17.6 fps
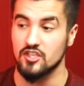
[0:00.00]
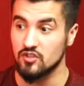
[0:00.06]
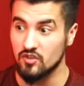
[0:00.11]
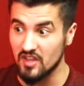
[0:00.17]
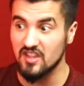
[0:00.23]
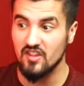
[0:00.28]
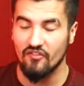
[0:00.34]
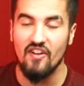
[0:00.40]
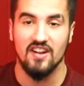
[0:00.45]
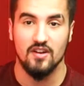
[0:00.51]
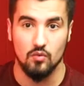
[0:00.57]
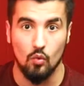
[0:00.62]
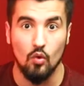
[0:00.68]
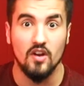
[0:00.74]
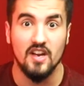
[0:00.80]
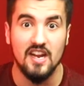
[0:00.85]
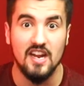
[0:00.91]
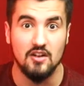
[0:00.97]
So then the fucking
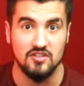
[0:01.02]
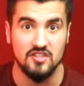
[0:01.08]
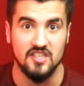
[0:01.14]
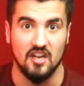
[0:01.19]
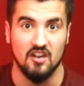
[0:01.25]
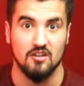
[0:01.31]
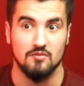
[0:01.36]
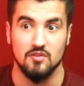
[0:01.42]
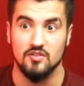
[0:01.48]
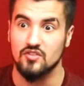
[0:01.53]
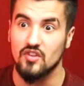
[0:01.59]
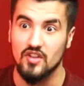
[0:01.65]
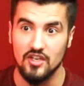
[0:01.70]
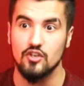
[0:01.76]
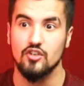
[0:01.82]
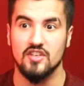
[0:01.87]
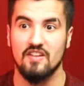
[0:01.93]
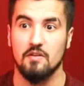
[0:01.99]
working out's terrible. So
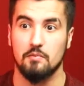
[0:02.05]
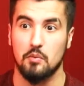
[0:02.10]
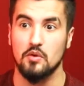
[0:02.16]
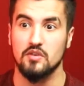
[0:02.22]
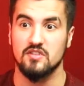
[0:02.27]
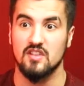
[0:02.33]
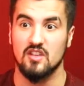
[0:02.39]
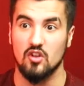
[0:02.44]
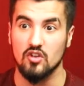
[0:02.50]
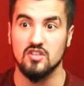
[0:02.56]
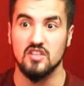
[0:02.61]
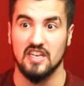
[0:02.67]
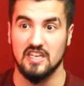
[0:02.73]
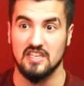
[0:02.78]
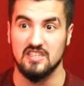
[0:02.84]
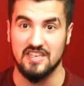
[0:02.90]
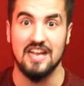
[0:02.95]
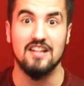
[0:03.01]
then you just have a person that looks like
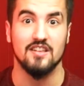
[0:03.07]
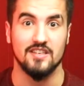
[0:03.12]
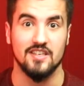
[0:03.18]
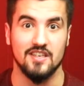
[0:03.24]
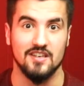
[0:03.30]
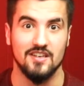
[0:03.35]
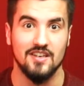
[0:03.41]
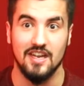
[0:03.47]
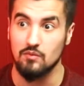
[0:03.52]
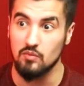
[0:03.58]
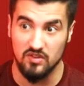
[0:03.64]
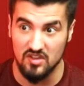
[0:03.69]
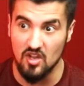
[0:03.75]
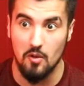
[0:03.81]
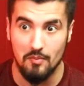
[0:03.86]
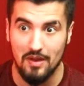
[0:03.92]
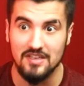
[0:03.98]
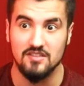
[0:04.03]
a skeleton and with
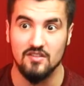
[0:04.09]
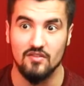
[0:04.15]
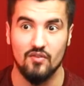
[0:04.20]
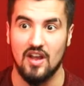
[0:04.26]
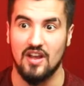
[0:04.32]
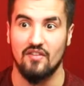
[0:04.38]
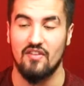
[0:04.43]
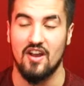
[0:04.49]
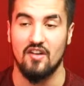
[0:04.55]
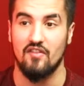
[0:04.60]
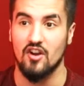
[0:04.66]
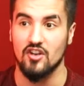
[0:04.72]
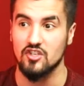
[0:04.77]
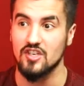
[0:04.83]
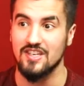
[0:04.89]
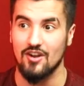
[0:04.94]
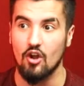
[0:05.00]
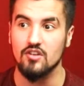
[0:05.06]
no muscle fat, fat
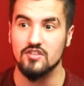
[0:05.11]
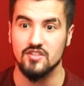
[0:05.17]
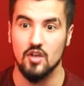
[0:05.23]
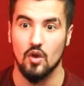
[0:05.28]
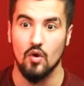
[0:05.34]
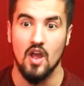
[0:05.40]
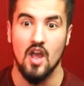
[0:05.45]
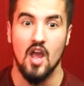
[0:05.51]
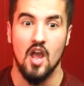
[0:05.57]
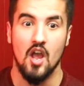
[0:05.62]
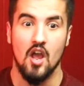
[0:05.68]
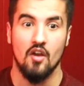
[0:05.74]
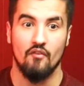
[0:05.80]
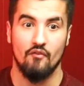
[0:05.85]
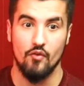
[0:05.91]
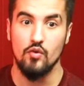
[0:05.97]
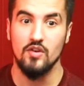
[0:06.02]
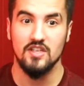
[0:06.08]
function. Also,
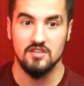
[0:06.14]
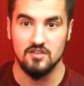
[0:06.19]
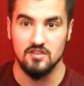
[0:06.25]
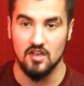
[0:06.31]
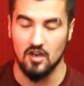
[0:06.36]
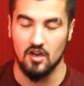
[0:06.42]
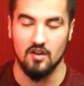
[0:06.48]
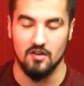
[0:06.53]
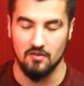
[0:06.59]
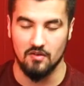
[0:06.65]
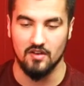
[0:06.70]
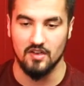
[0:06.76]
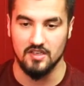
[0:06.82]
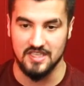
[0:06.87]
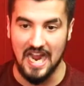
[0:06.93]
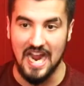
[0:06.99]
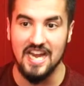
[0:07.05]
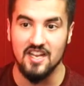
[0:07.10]
food is, or uh,
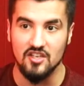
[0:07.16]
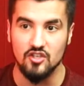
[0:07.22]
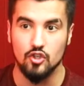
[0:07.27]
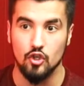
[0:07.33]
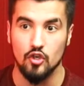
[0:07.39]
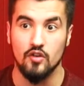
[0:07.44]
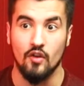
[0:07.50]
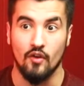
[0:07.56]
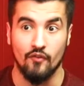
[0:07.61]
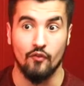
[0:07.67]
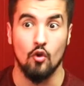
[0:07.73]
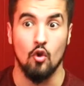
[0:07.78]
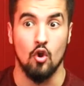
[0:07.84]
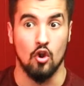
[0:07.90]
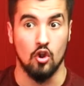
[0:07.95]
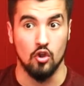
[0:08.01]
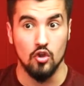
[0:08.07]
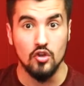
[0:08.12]
diet is good
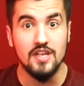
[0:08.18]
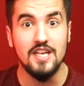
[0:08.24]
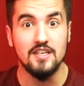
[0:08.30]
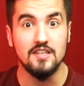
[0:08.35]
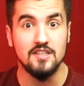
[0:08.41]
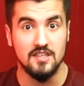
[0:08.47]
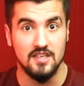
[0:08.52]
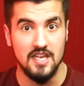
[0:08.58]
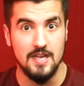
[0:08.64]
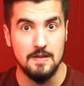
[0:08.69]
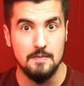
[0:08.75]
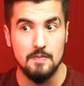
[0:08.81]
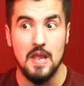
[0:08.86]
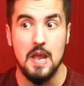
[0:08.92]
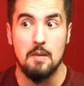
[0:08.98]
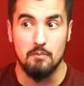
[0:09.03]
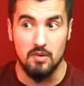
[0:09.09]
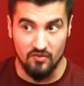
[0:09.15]
for looking
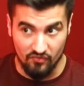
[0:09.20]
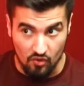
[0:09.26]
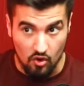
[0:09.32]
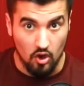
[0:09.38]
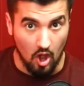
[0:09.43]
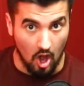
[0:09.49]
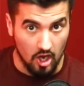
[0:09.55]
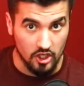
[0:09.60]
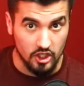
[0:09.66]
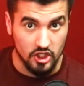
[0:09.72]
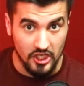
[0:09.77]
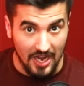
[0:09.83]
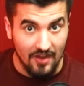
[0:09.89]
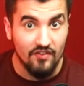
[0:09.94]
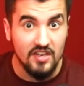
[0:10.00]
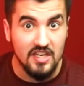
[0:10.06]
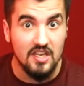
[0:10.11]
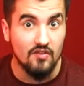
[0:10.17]
slim, but for
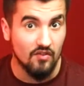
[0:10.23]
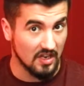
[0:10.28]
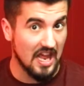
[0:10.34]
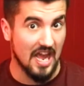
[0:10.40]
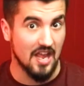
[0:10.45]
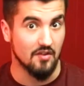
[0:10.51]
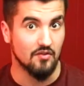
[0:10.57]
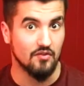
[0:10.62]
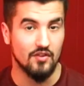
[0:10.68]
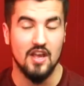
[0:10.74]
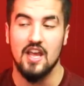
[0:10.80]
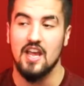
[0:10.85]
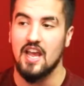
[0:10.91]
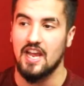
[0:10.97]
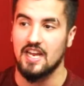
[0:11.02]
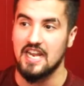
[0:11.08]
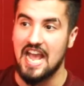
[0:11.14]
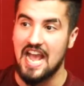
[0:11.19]
longevity of life
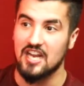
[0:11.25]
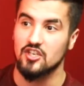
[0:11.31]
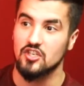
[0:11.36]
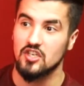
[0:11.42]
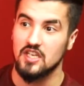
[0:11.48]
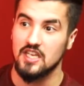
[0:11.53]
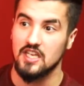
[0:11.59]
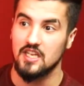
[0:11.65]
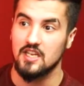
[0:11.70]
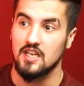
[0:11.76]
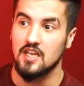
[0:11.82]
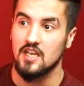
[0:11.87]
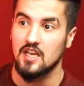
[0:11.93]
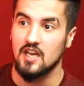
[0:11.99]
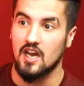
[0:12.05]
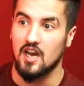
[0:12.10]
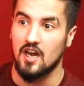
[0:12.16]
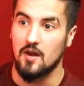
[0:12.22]
and actually,
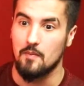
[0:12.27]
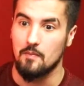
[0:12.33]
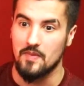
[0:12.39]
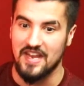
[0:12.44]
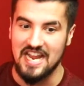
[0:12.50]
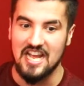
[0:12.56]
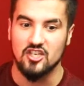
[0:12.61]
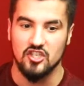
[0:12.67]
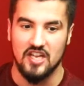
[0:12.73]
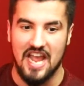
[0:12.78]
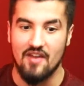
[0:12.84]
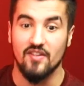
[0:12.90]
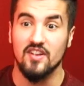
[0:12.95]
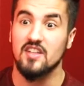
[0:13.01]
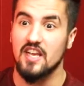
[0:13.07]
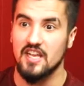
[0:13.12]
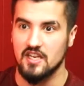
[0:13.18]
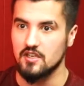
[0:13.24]
um, and actually
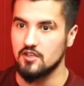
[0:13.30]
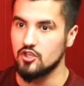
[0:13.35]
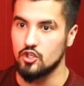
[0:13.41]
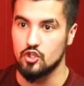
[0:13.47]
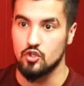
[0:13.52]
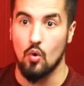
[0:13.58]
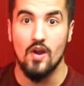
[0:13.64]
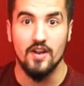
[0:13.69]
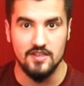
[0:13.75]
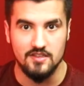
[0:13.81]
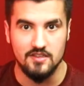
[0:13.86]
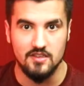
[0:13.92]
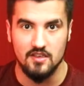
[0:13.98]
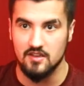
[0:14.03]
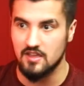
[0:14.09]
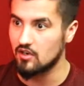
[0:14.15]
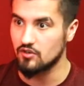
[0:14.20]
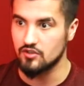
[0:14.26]
having like joints
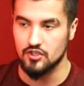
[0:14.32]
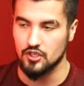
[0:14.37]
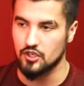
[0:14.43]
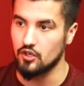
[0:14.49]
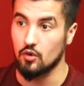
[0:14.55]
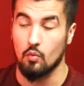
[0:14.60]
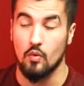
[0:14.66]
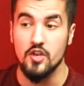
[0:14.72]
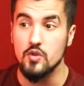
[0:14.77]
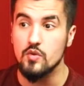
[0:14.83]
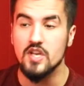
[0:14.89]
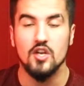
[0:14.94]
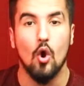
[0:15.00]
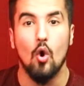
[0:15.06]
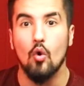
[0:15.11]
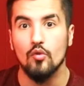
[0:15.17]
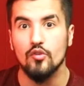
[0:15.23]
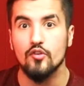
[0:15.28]
that are secure. When you get
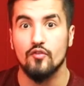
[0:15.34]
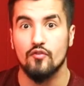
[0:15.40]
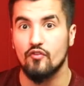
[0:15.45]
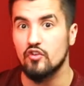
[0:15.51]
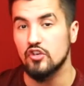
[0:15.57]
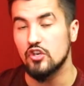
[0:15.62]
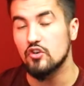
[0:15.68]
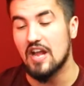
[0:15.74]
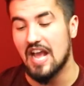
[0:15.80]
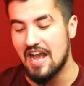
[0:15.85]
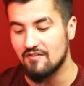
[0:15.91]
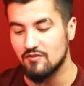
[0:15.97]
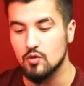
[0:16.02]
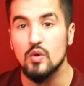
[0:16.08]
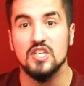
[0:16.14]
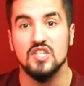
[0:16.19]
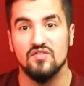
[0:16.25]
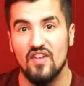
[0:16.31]
older, for you to have
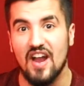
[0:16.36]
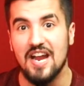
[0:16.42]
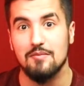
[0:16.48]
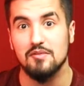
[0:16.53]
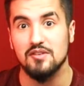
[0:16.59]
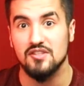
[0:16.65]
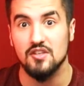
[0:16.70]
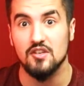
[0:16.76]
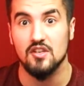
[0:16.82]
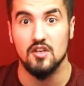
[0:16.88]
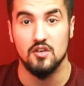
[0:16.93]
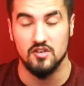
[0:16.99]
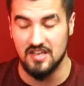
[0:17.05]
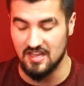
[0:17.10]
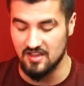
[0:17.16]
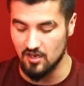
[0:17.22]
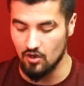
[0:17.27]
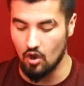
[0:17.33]
twitch fibers
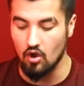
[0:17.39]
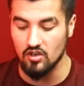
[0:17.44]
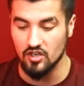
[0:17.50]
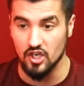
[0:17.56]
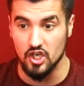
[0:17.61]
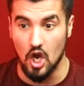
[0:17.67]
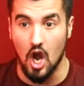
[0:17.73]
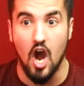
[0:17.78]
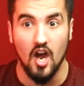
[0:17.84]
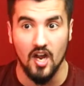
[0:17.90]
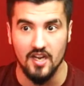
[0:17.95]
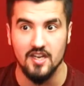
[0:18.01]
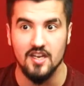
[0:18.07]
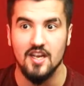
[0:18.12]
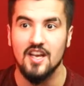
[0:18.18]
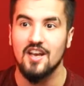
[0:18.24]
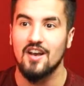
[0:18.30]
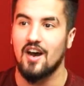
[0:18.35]
that, that aren't
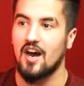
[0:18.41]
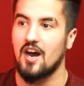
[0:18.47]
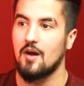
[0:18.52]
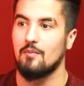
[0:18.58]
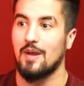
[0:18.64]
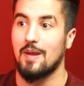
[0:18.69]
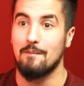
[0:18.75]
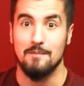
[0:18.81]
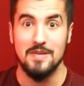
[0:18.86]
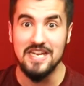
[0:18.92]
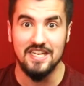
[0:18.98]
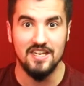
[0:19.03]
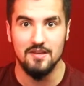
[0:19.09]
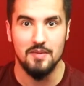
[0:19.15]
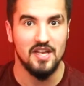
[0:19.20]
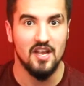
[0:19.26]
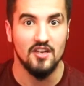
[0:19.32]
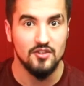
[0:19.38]
gone um,
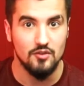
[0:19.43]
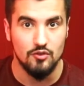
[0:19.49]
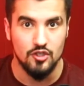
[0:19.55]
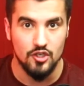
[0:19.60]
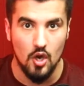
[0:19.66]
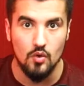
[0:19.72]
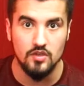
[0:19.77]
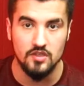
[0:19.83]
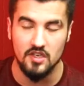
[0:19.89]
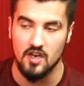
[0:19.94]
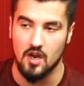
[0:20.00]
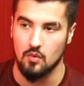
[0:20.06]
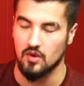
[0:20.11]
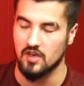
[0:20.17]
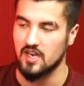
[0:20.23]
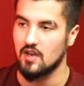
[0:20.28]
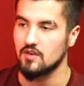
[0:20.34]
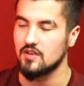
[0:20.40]
immediately because you chose to not
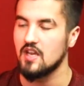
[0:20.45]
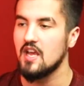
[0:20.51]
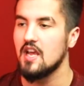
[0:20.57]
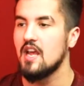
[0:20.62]
work out.